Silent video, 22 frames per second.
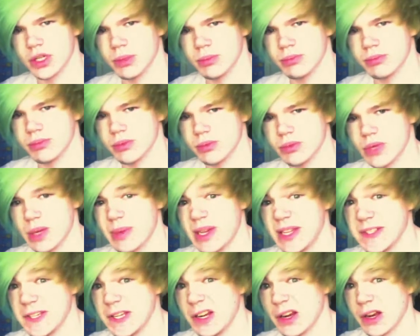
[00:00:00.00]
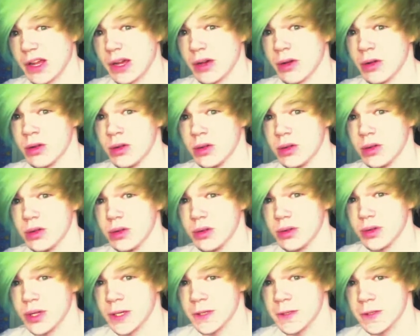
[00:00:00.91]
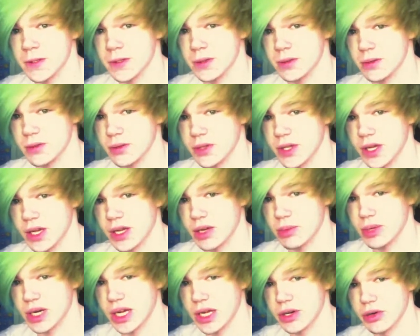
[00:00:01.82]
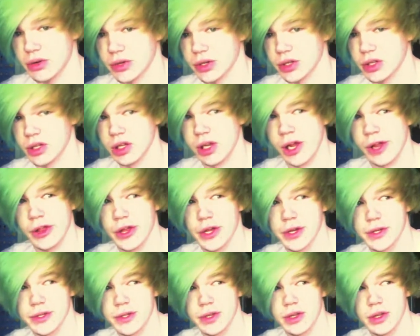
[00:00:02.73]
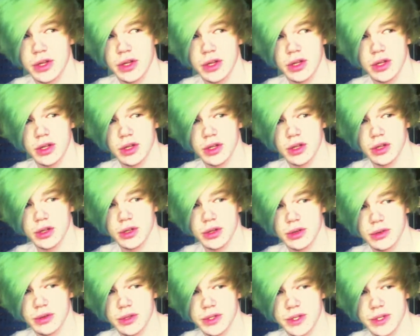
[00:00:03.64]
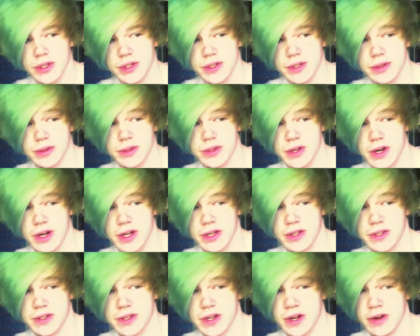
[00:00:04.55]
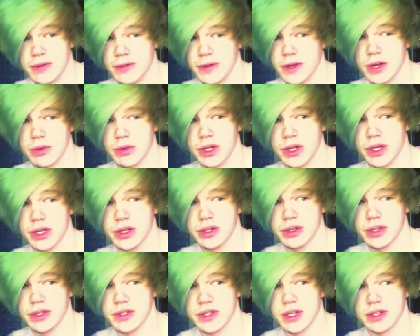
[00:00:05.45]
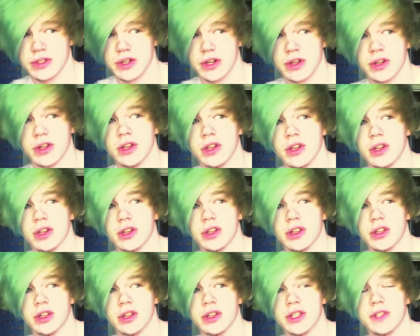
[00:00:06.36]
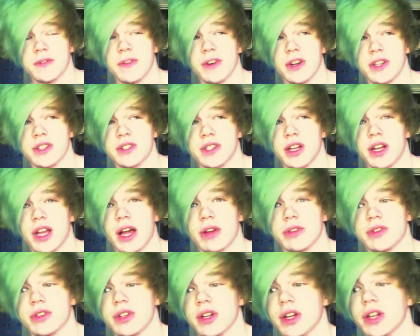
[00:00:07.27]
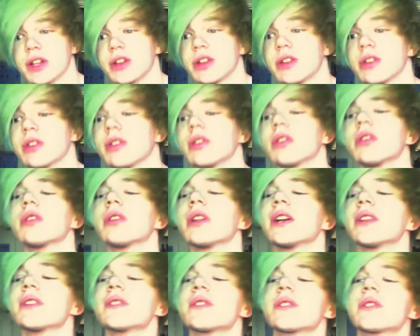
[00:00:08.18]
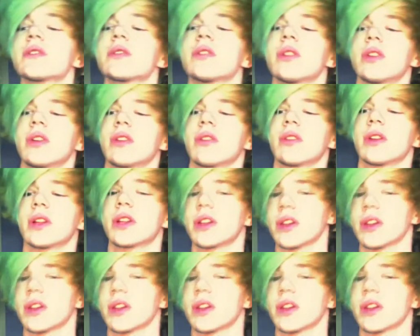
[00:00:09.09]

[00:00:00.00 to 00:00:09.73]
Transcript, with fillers: Um, I'm 18 now. That's, yeah, I'm an adult and I look like this. Which is strange, terrifying, weird, etc. Uh, it's very sunny outside. That's a really